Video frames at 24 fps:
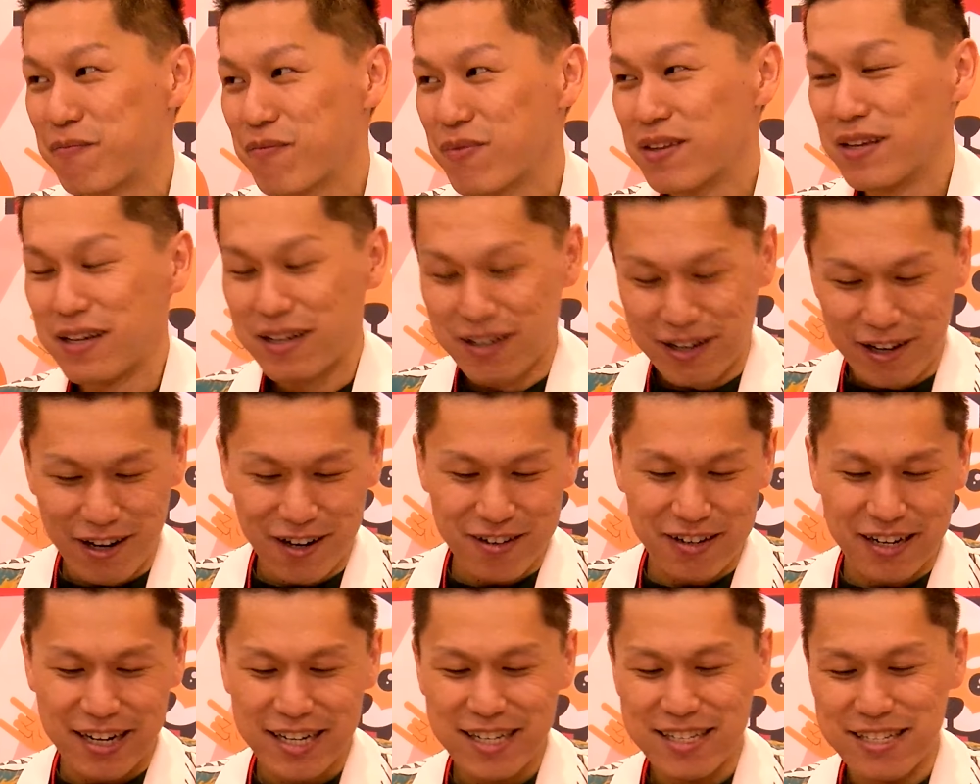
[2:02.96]
Okay. All
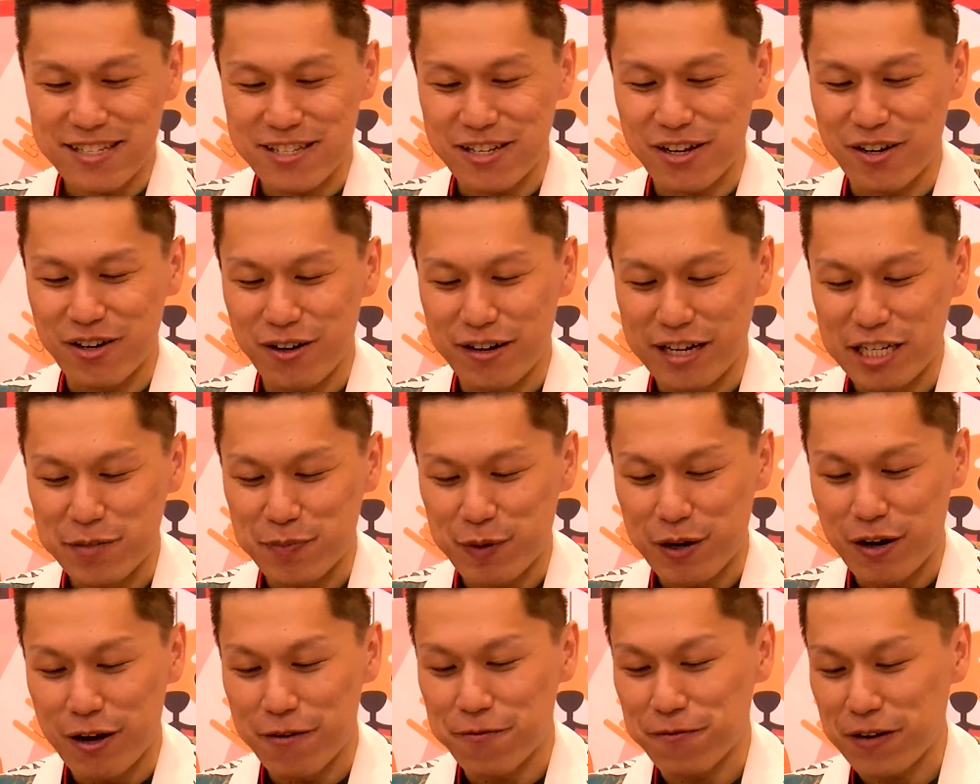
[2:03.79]
right. So each
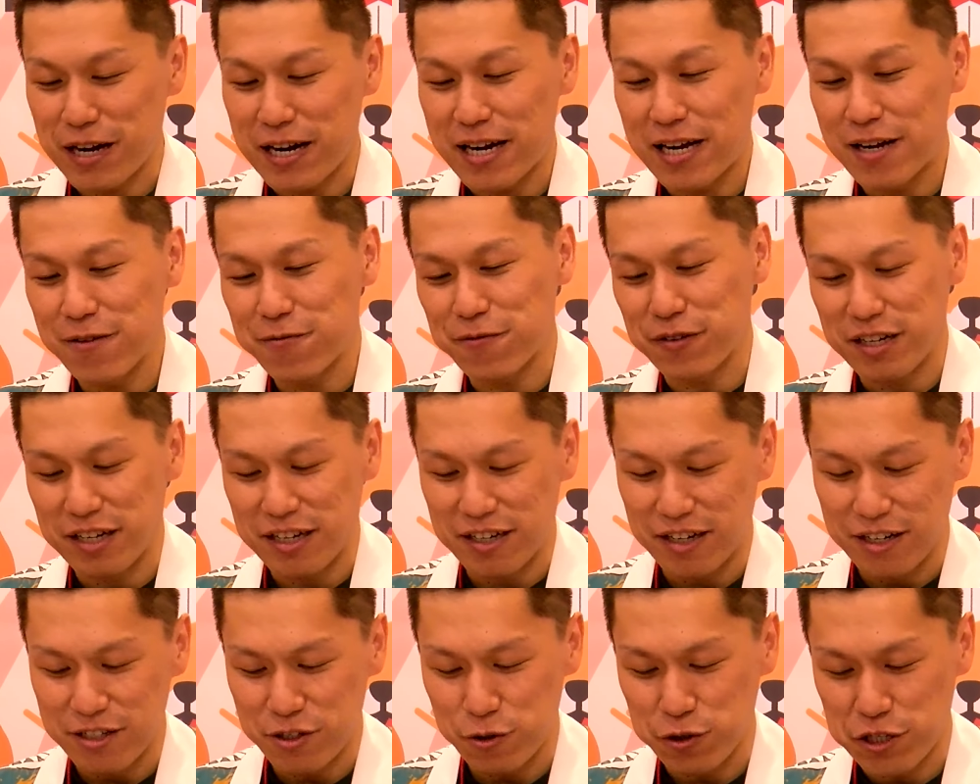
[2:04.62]
player has five
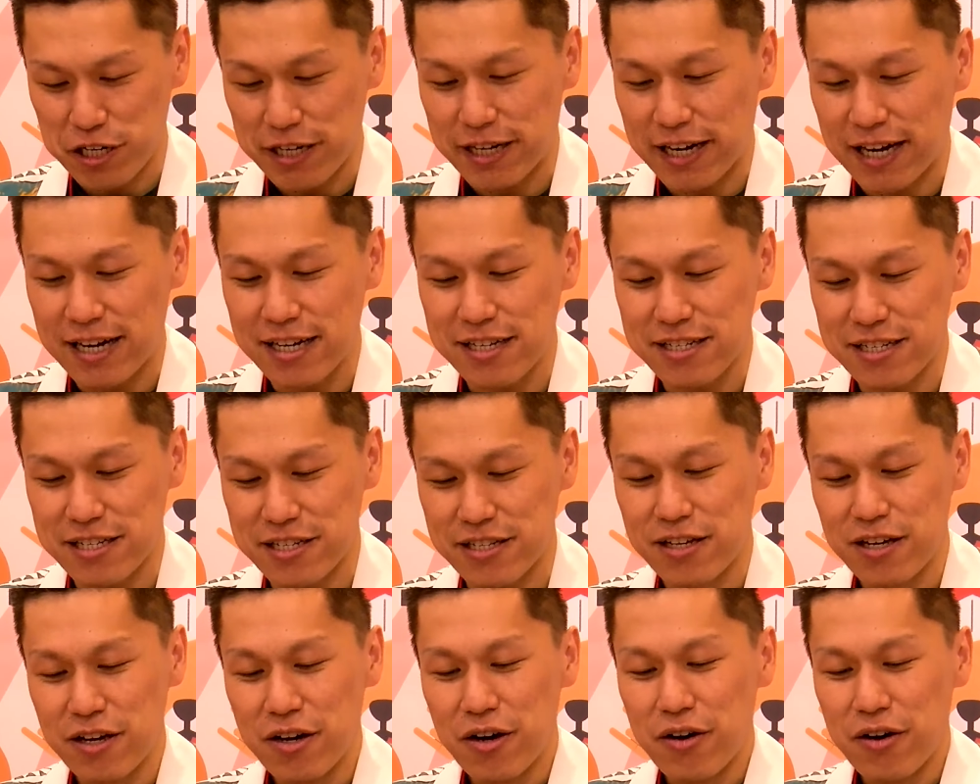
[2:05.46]
uh, sushi cards.